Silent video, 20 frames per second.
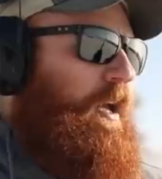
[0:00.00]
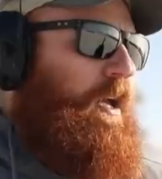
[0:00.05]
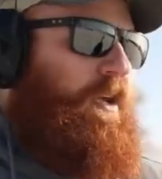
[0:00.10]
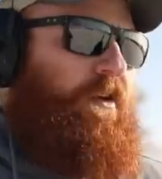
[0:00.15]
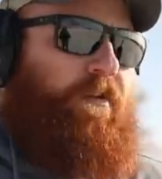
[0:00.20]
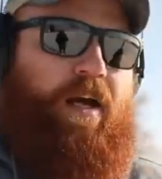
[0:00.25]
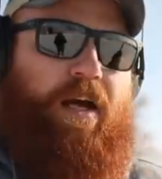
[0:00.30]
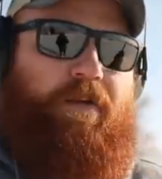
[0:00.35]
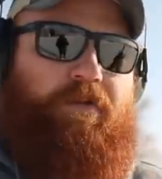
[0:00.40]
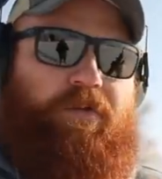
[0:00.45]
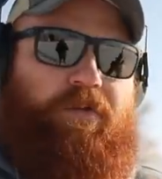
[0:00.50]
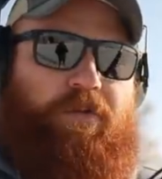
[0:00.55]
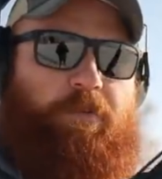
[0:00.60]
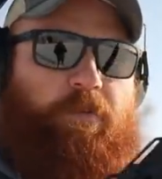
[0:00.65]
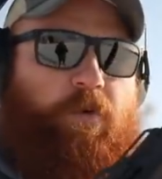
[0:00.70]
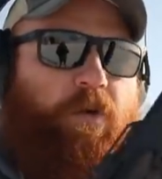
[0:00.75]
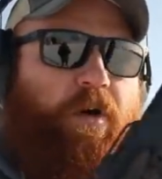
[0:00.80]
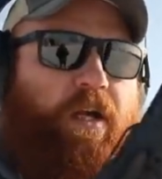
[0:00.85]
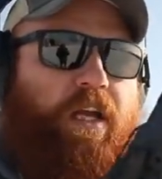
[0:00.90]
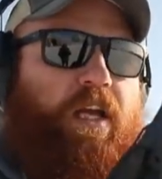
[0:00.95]
and you have your
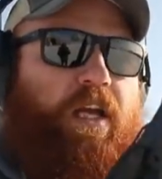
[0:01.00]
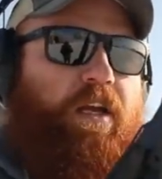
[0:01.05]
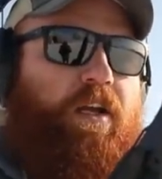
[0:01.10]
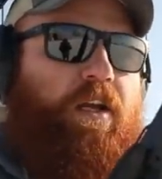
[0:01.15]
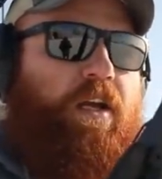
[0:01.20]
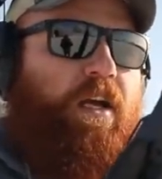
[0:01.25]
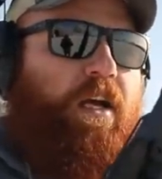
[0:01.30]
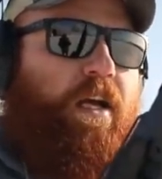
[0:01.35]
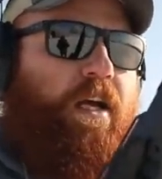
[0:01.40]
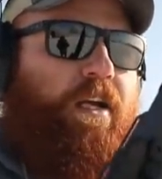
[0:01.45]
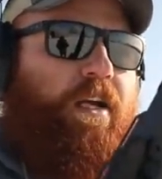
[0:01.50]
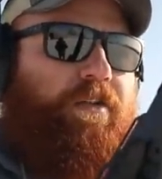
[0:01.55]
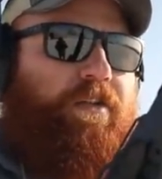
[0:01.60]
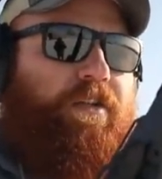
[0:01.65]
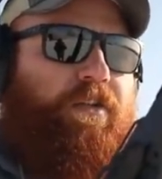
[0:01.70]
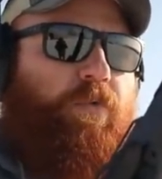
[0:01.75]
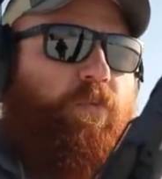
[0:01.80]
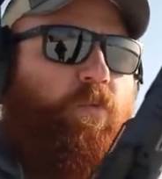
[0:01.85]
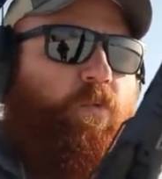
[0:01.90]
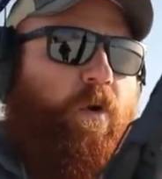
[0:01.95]
support hand. And it's
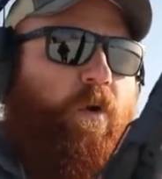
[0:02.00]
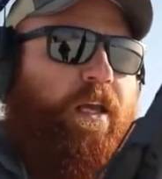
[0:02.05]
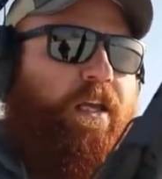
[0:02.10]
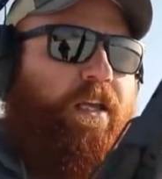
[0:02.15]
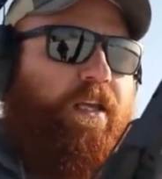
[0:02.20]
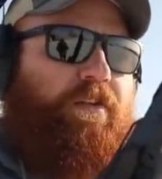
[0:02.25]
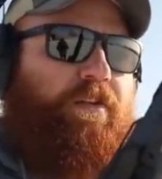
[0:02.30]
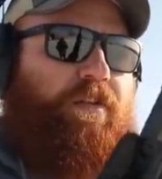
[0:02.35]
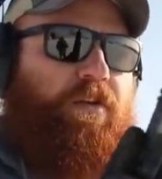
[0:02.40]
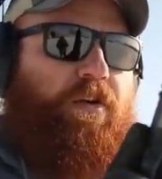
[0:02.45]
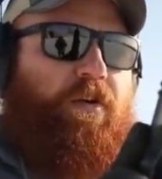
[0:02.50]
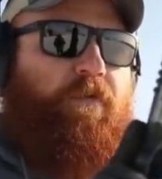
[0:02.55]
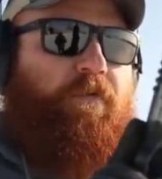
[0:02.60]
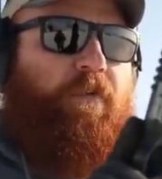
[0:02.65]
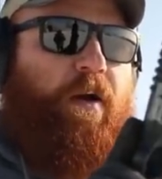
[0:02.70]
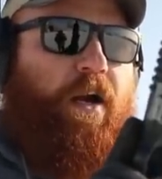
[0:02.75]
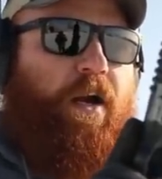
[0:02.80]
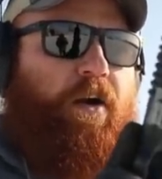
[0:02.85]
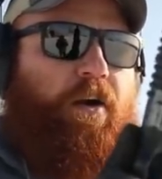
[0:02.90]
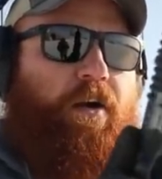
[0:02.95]
just way easier to
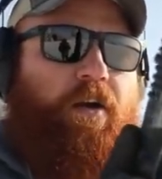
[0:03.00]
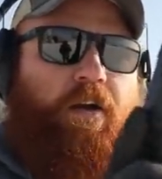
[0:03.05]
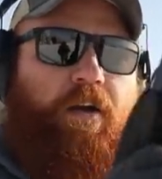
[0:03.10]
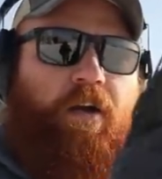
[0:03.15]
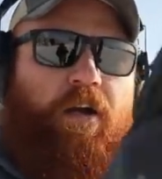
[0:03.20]
fire